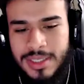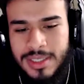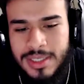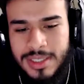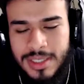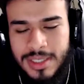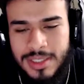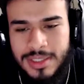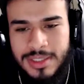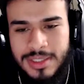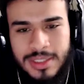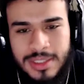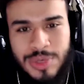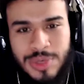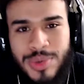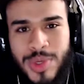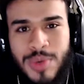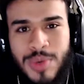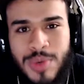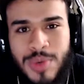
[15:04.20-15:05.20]
Like
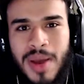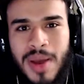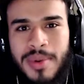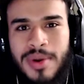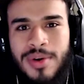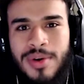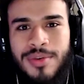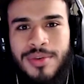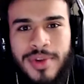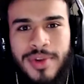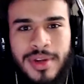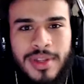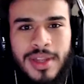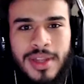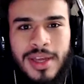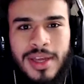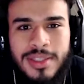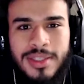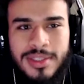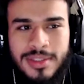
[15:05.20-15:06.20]
you probably don't
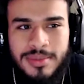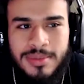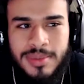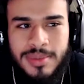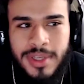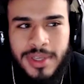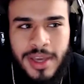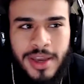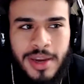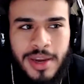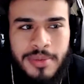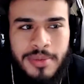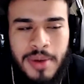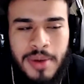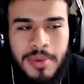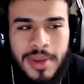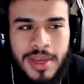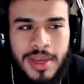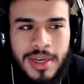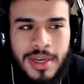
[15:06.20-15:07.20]
realize it, but yeah, you're
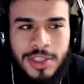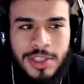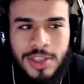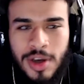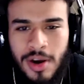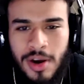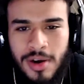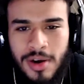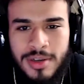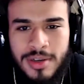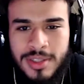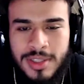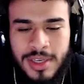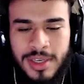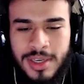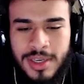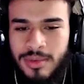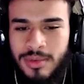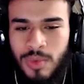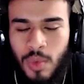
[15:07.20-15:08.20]
probably getting charged
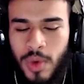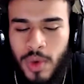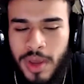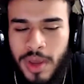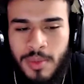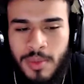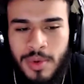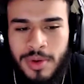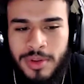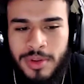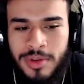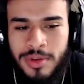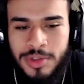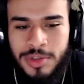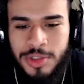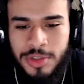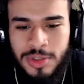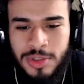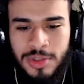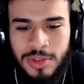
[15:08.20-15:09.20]
like way more than you
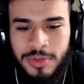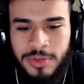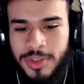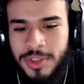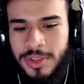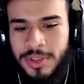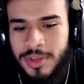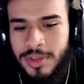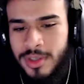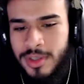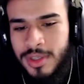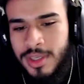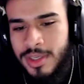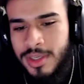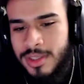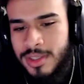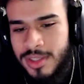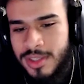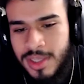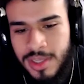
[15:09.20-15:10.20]
should for certain
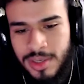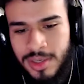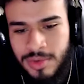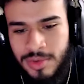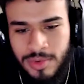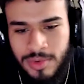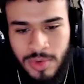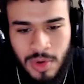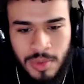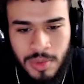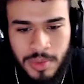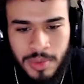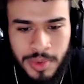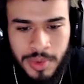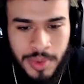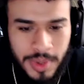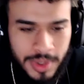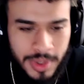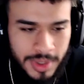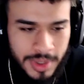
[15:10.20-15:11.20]
things that you normally
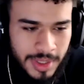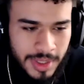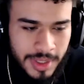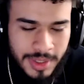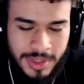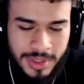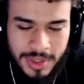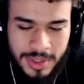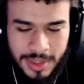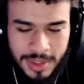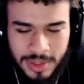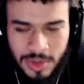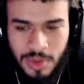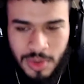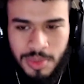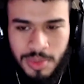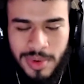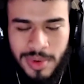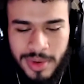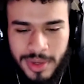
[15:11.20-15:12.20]
wouldn't. And it's
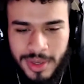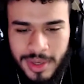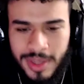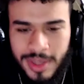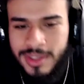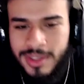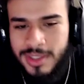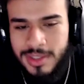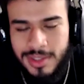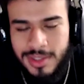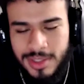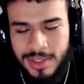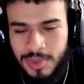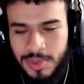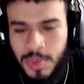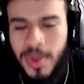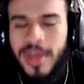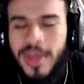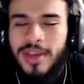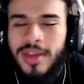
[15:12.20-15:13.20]
no point. Like
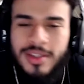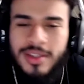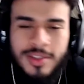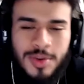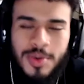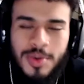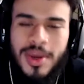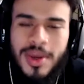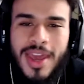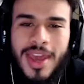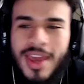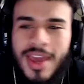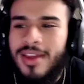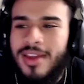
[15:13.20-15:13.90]
just wait. It's okay.